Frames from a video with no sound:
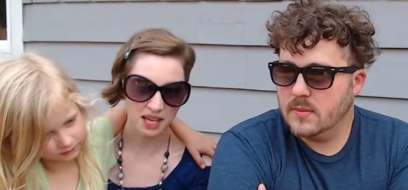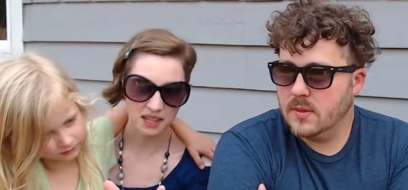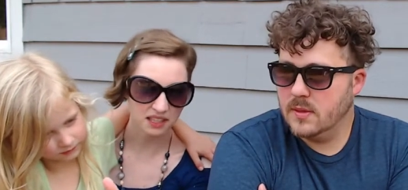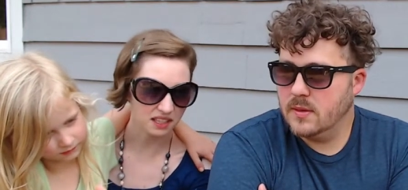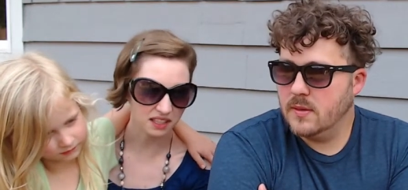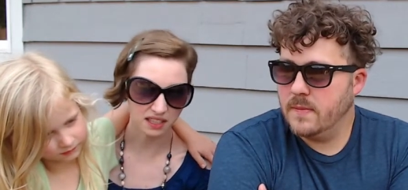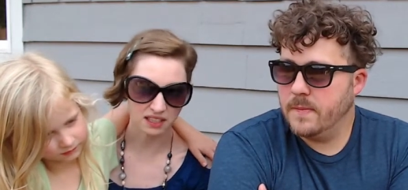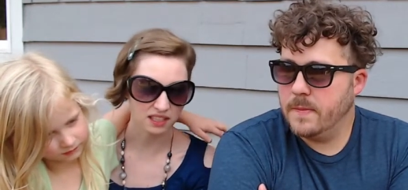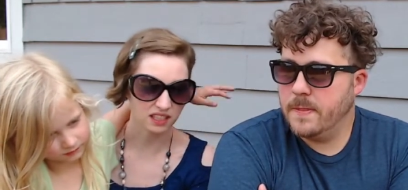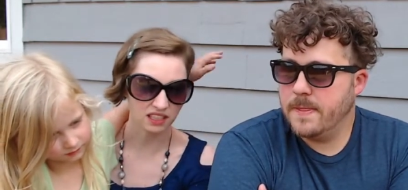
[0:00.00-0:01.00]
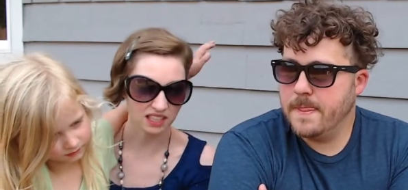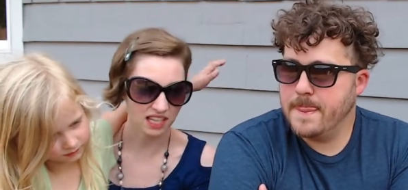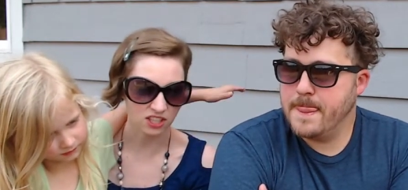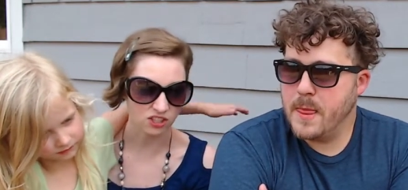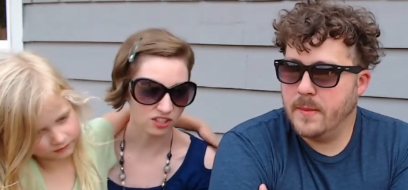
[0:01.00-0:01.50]
Speaker 1: that the
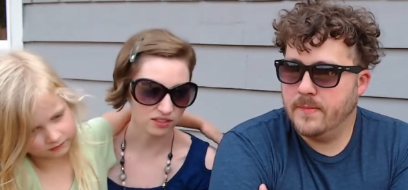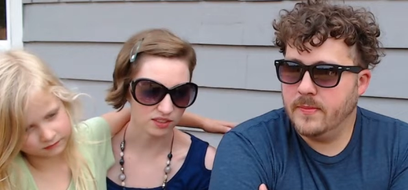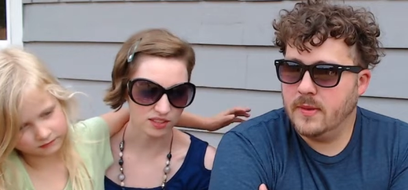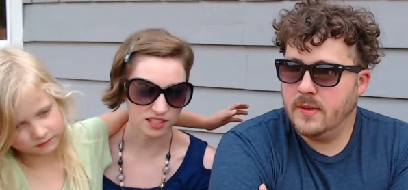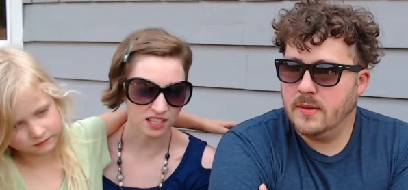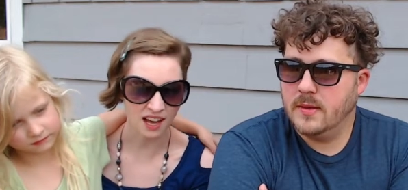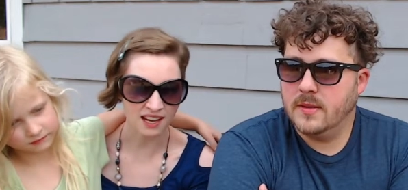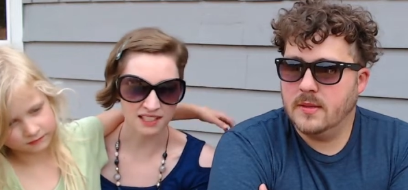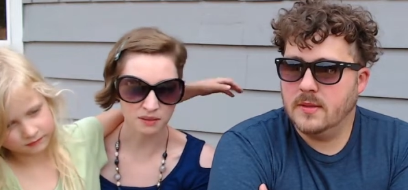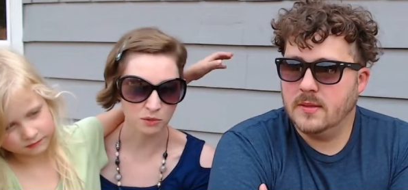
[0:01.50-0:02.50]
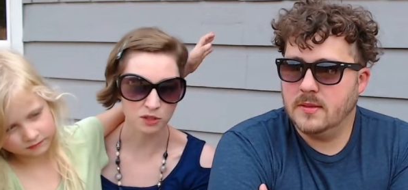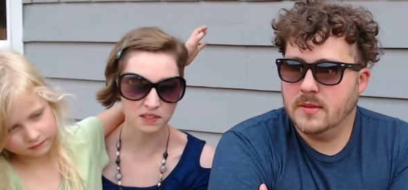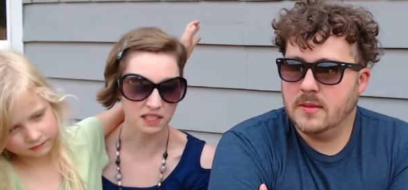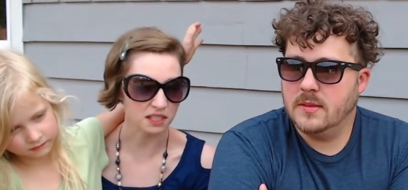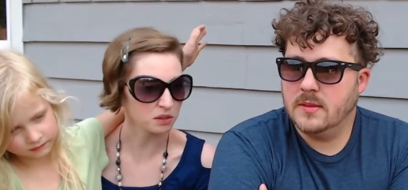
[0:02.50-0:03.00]
hitch slides and moves,
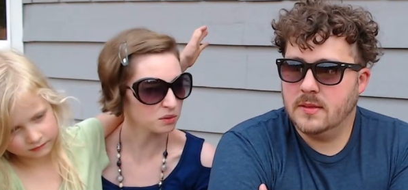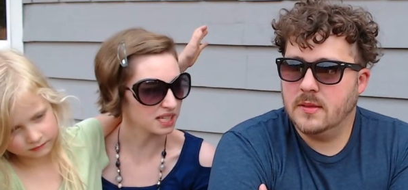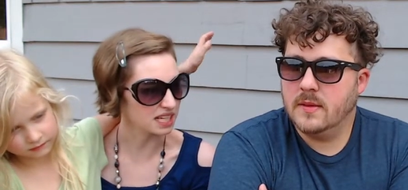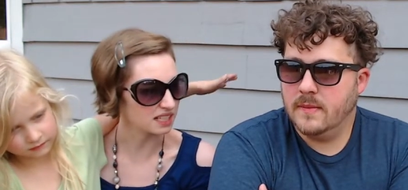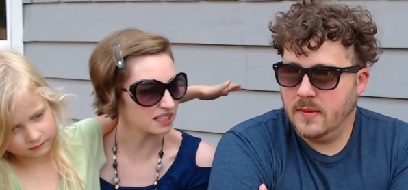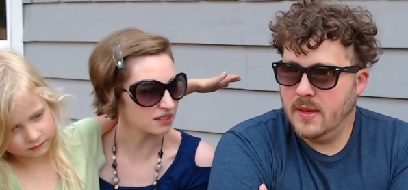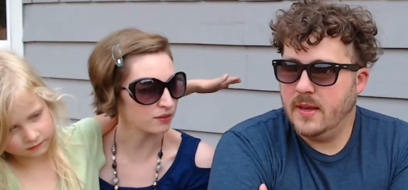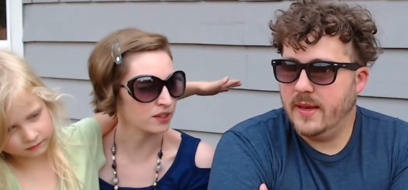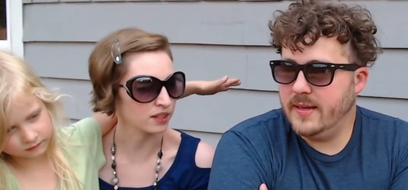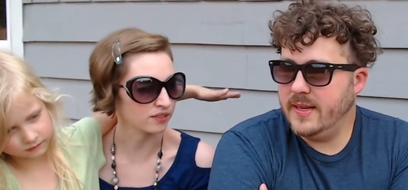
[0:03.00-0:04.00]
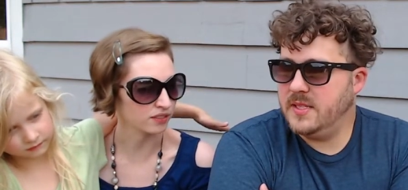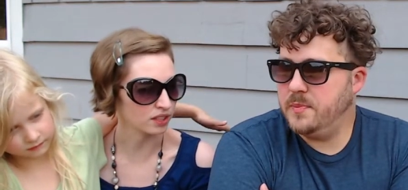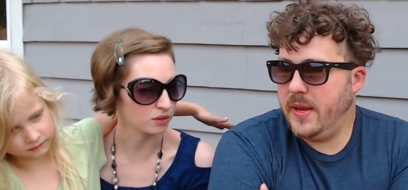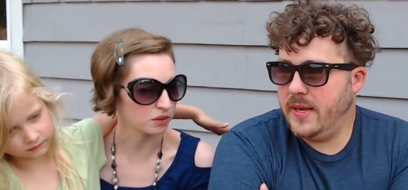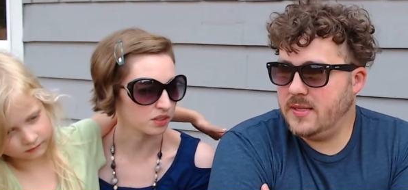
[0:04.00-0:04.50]
it's so neat. It's very. It, it's very
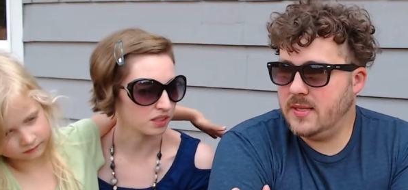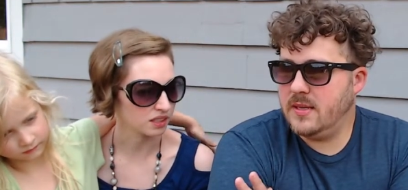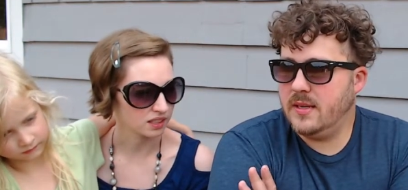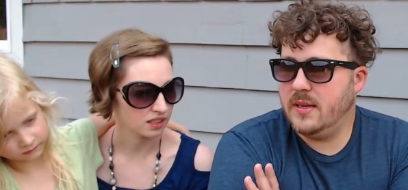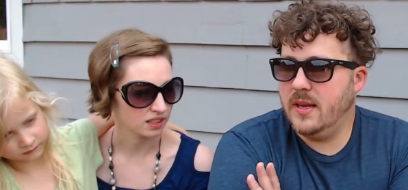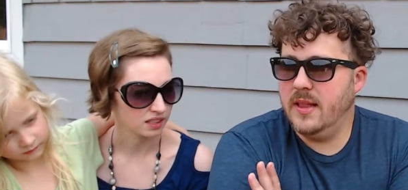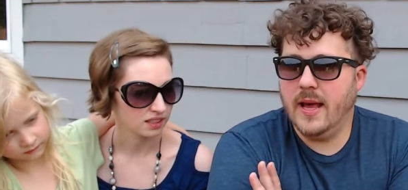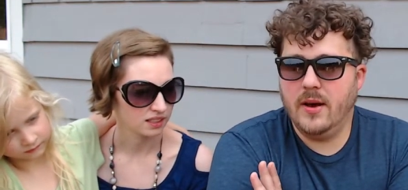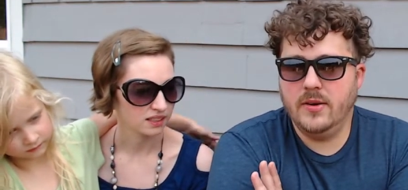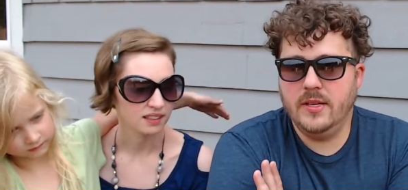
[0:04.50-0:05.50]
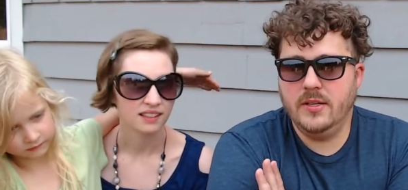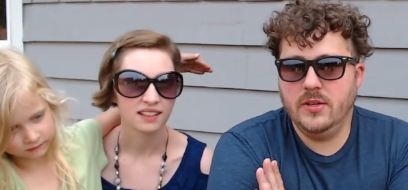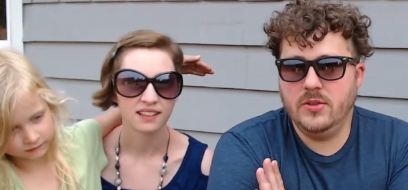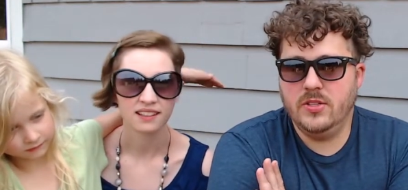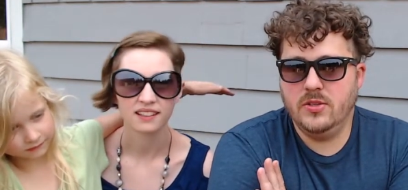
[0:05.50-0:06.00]
Speaker 2: basically cool. allowing you
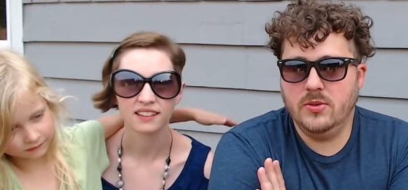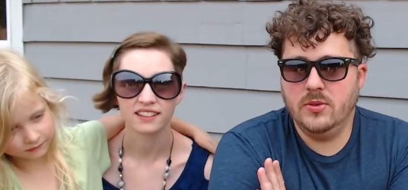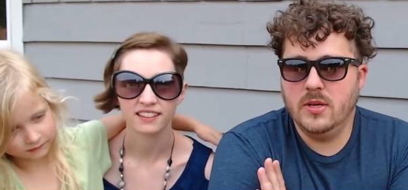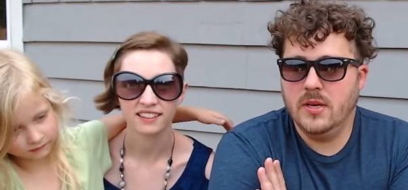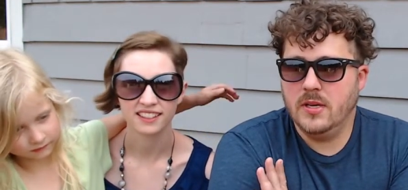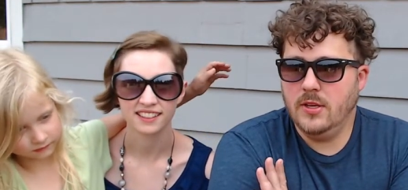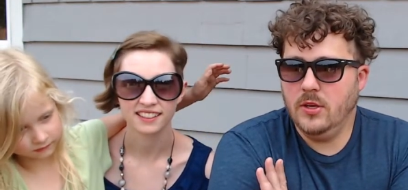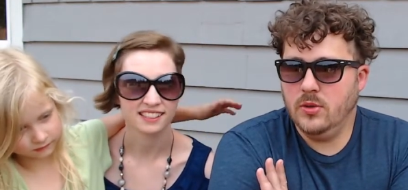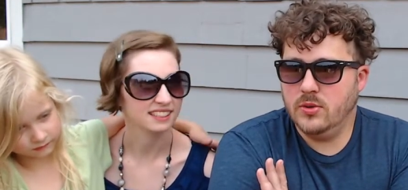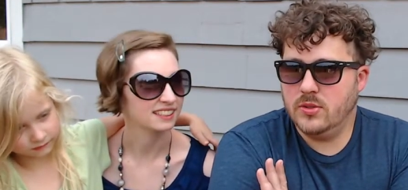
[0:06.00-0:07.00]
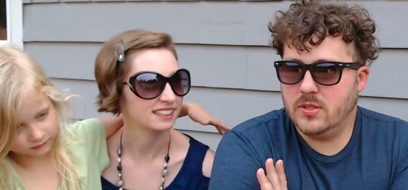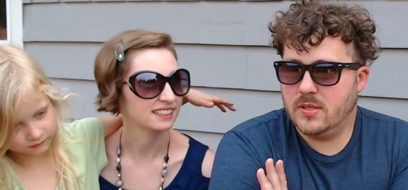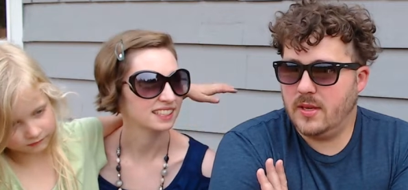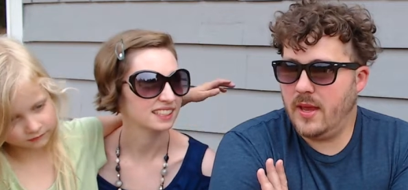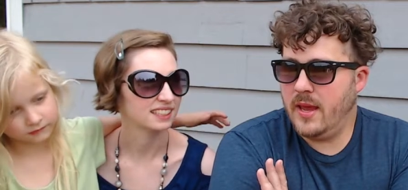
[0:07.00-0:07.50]
to use
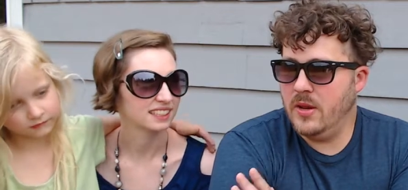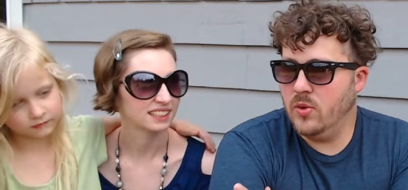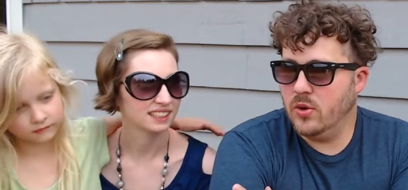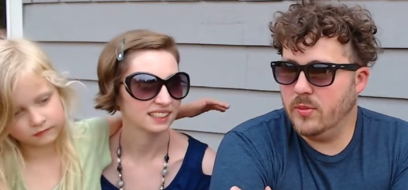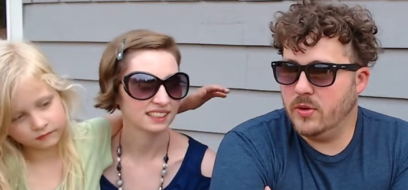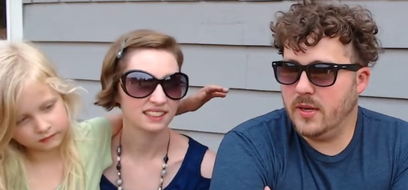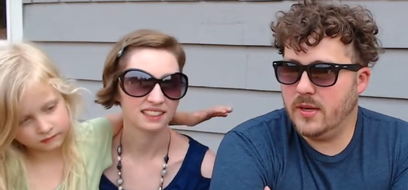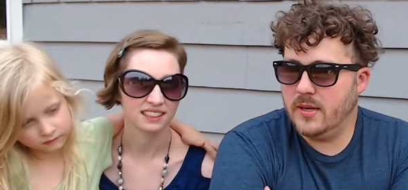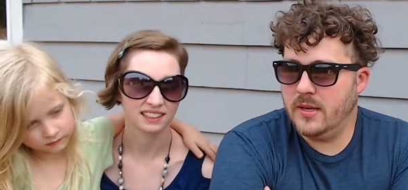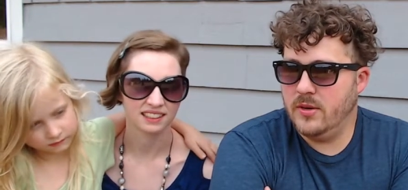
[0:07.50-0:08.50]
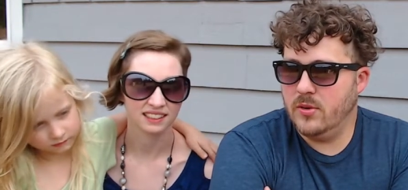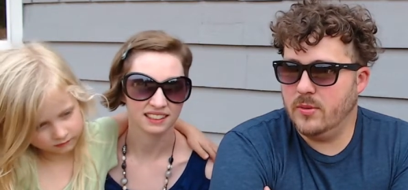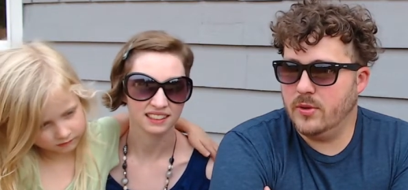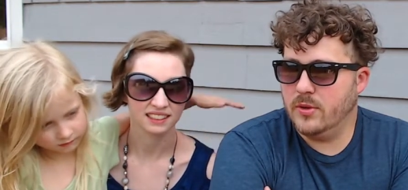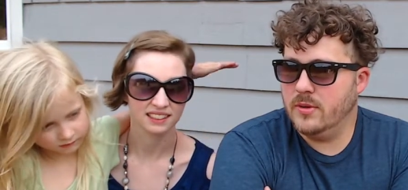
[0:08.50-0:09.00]
a normal a
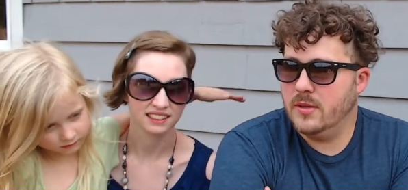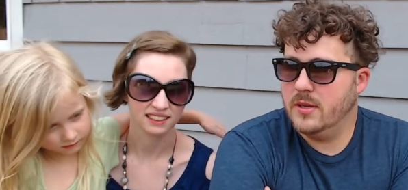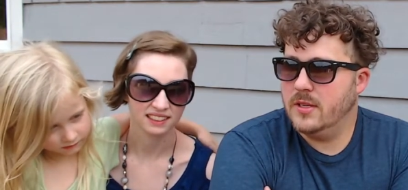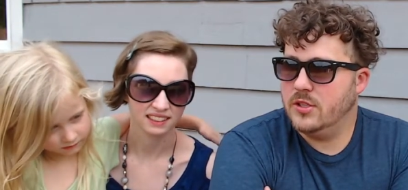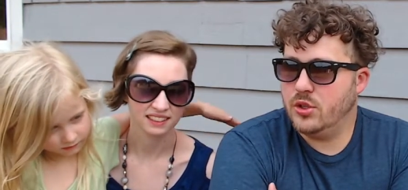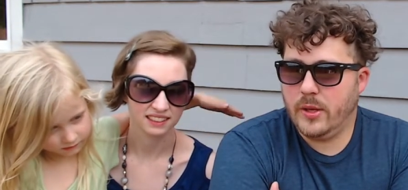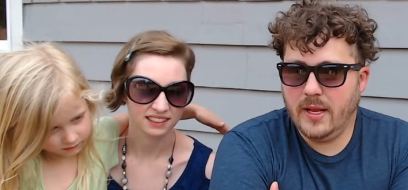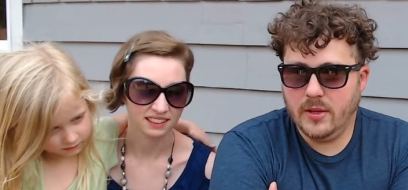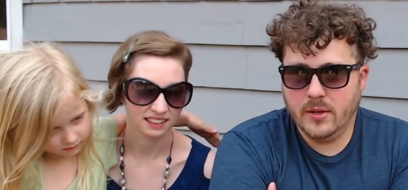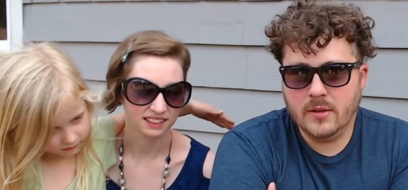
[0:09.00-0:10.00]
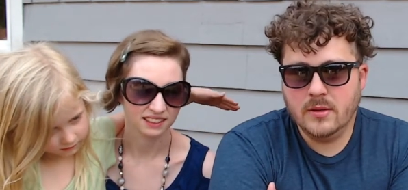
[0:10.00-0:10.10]
normal trailer